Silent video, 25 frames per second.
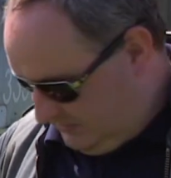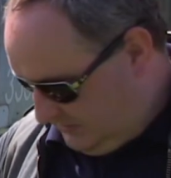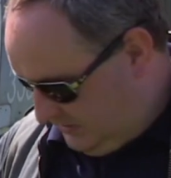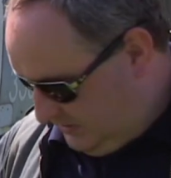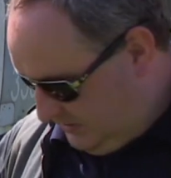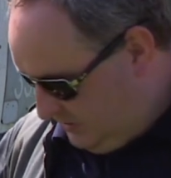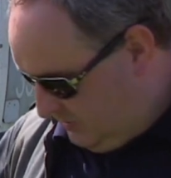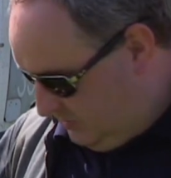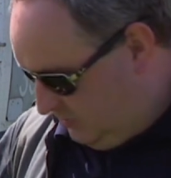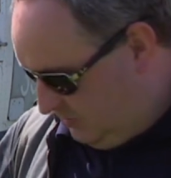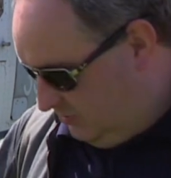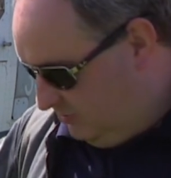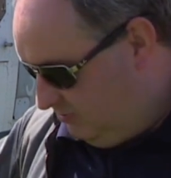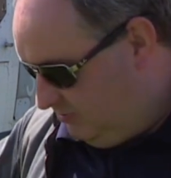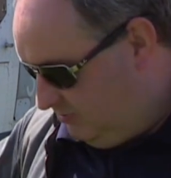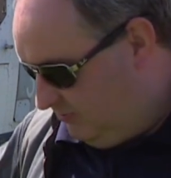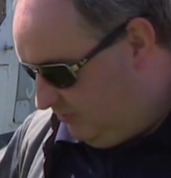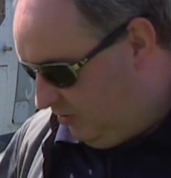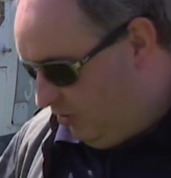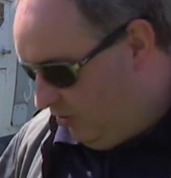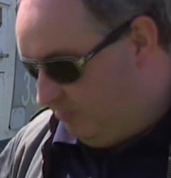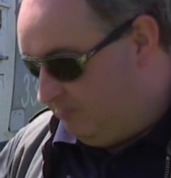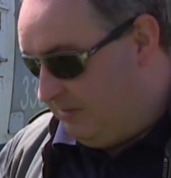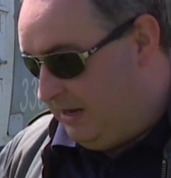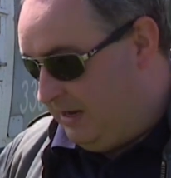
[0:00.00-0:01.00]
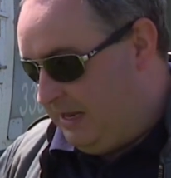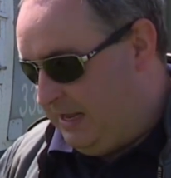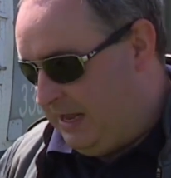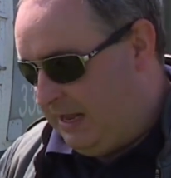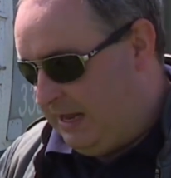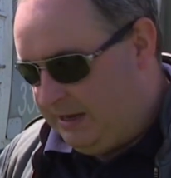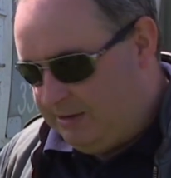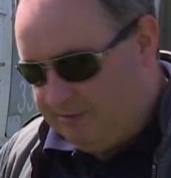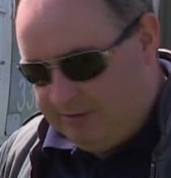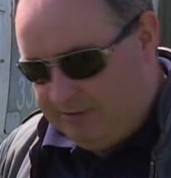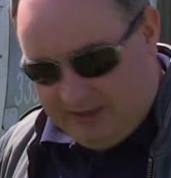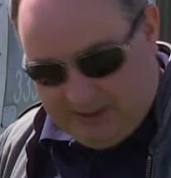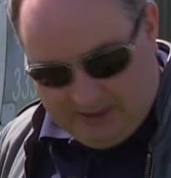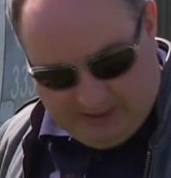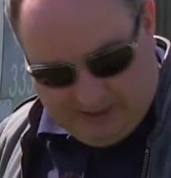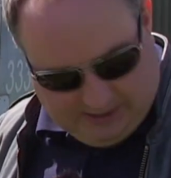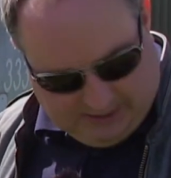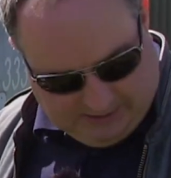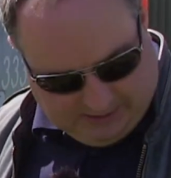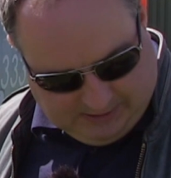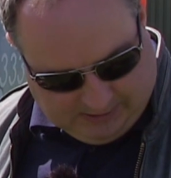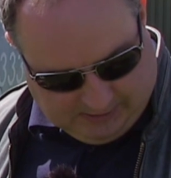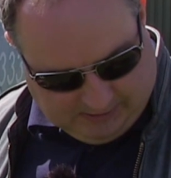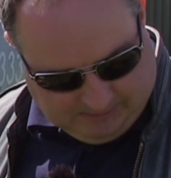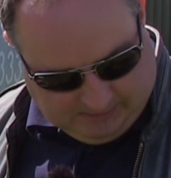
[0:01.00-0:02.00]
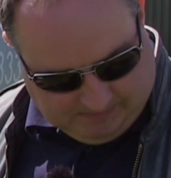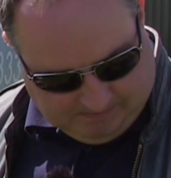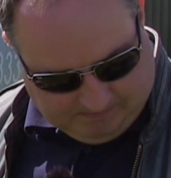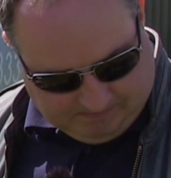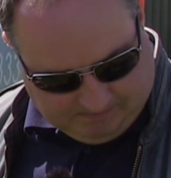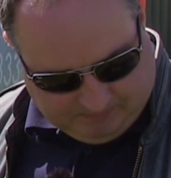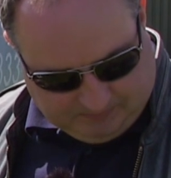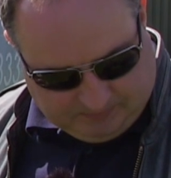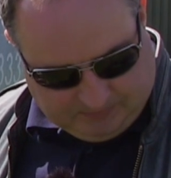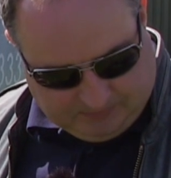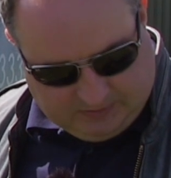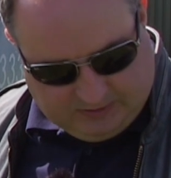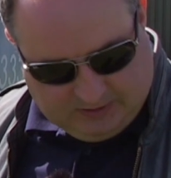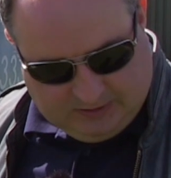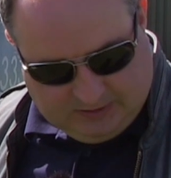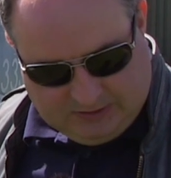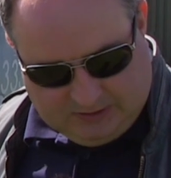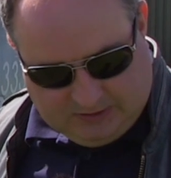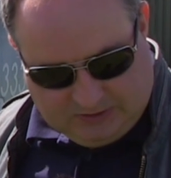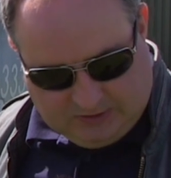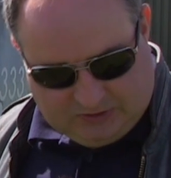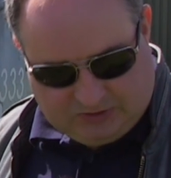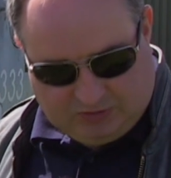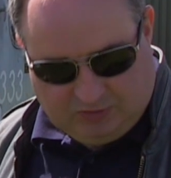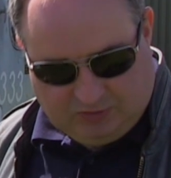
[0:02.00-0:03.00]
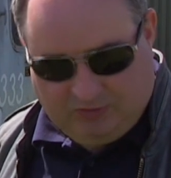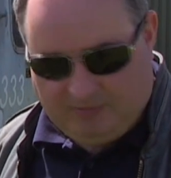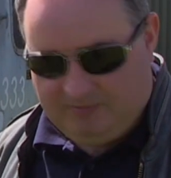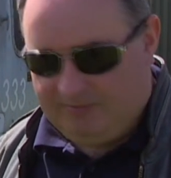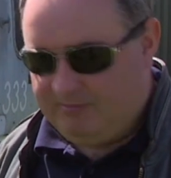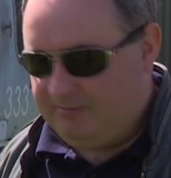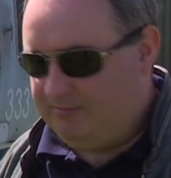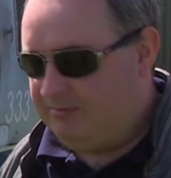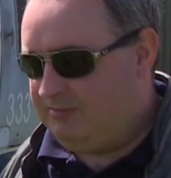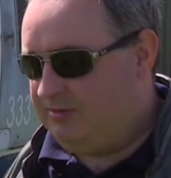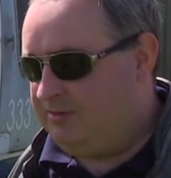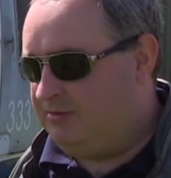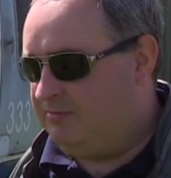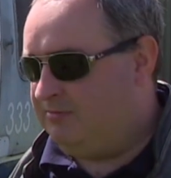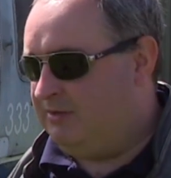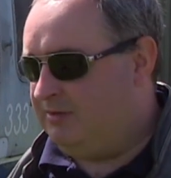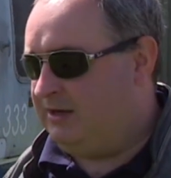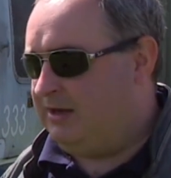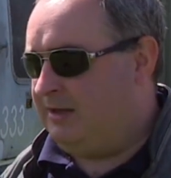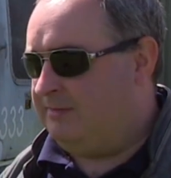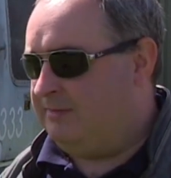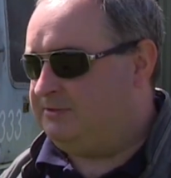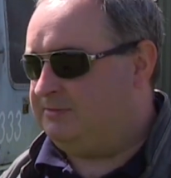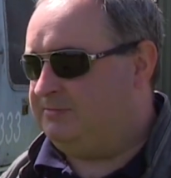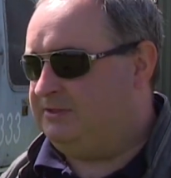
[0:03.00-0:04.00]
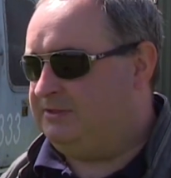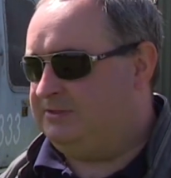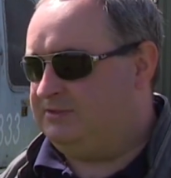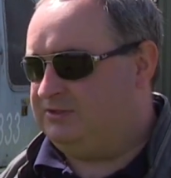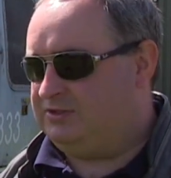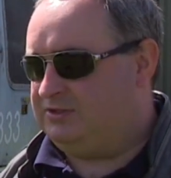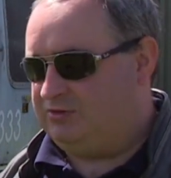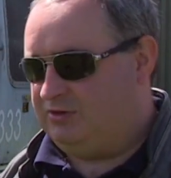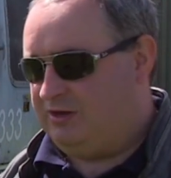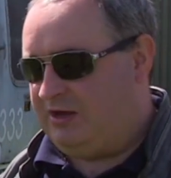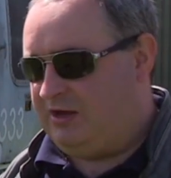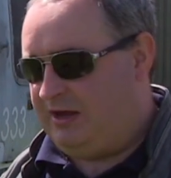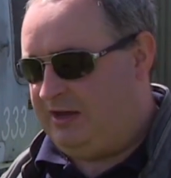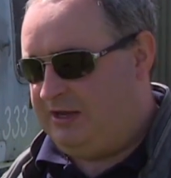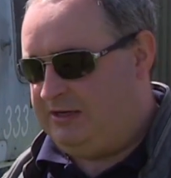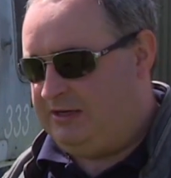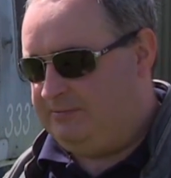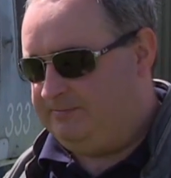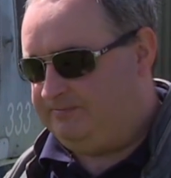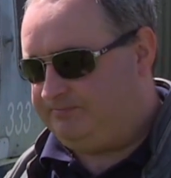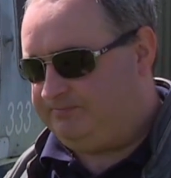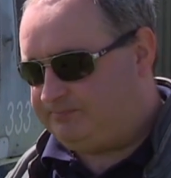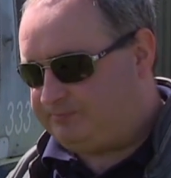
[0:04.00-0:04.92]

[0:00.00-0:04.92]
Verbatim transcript: you know, on me anyway. Um, sort of you know, mid-abdomen sort of height.